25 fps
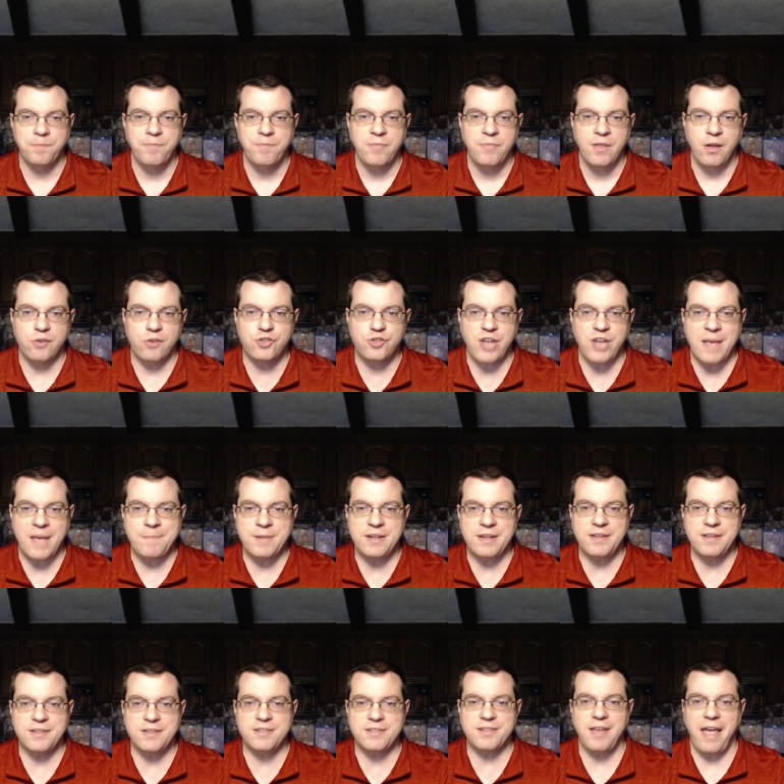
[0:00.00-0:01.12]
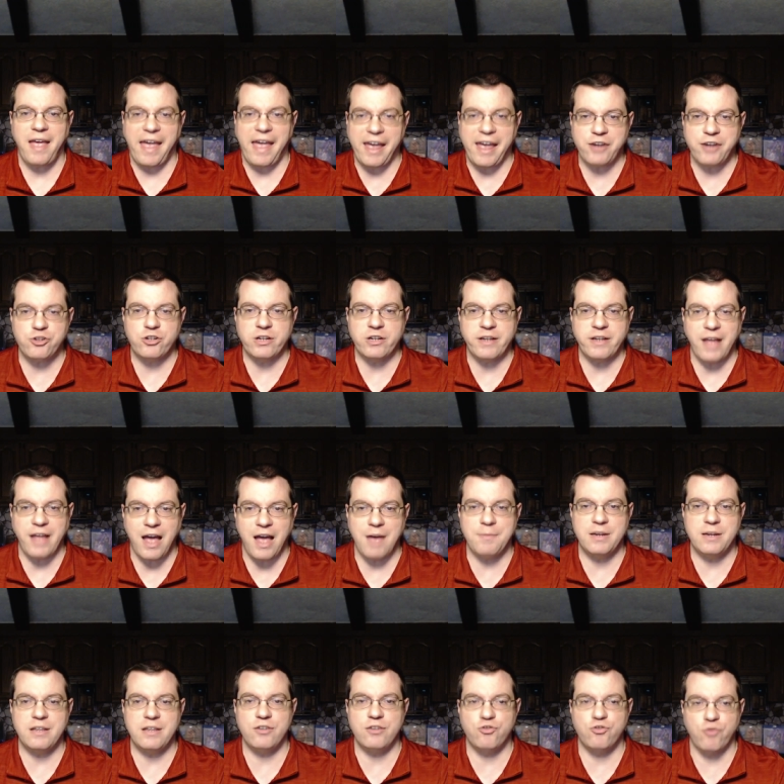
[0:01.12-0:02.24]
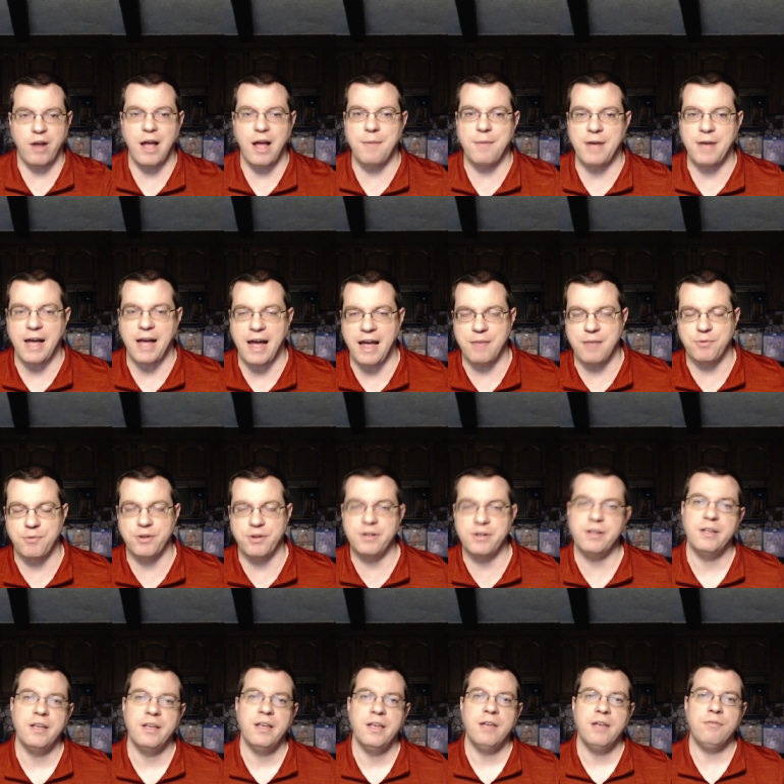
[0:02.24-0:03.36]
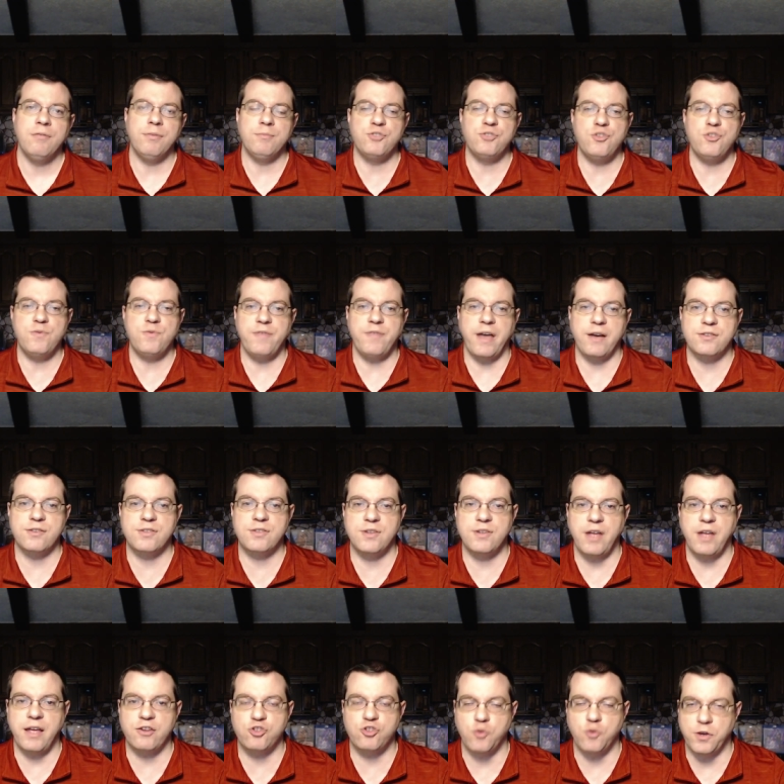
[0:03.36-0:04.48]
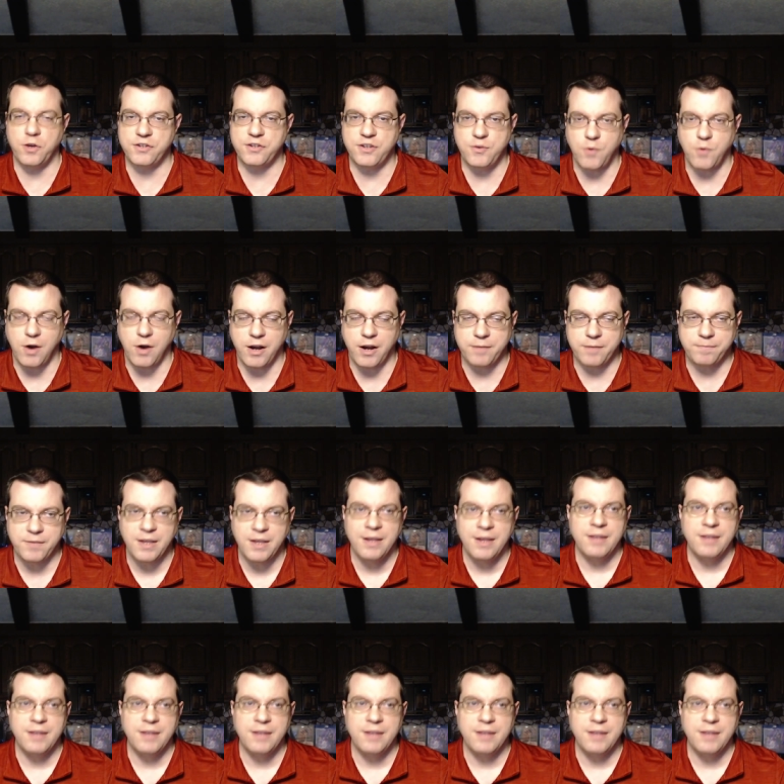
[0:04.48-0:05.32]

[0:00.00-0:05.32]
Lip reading: a Japanese action-comedy-drama hybrid from 2021.